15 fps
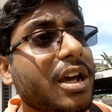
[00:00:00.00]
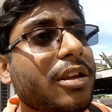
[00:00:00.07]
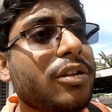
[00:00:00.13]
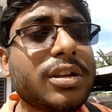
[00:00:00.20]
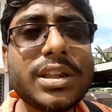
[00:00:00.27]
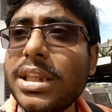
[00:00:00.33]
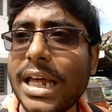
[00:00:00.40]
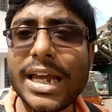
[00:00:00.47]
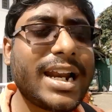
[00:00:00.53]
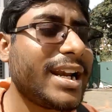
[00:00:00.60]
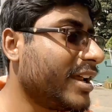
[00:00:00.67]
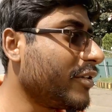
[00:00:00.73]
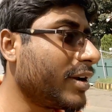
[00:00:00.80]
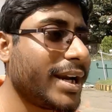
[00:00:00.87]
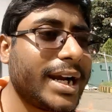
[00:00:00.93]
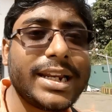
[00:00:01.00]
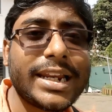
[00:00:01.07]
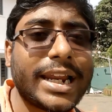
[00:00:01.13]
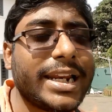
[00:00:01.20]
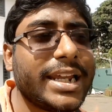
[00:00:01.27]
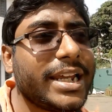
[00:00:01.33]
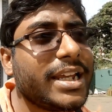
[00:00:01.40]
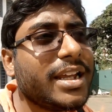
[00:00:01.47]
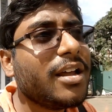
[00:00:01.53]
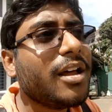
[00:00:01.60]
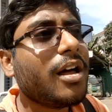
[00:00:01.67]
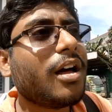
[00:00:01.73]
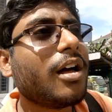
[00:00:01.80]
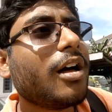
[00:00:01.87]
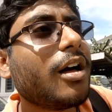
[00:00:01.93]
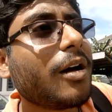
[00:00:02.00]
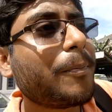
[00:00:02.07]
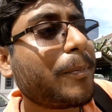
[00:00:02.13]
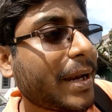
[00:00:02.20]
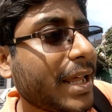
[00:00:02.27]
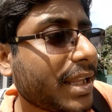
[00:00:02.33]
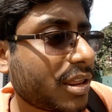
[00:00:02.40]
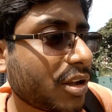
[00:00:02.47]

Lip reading: So this I had never read in any place